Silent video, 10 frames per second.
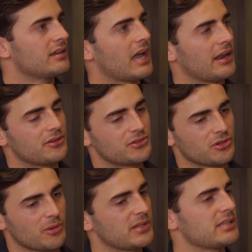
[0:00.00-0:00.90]
And I do
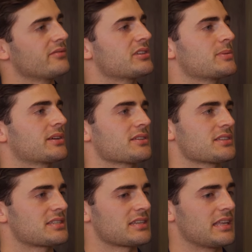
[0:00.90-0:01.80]
not believe it's
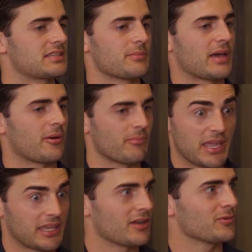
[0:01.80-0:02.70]
because it's about
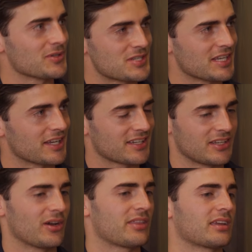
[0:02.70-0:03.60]
making everyone sick.
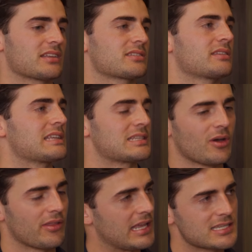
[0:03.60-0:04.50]
I think it's
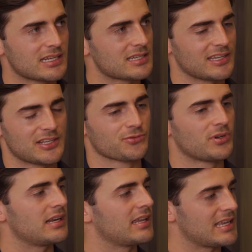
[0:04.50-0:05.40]
not that sinister. It's
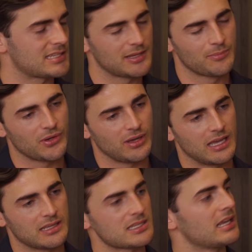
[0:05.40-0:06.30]
really as simple
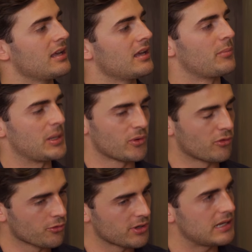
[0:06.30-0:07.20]
as
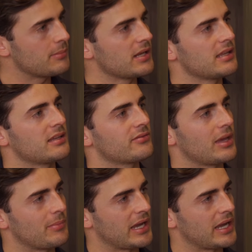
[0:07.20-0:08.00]
people really believe that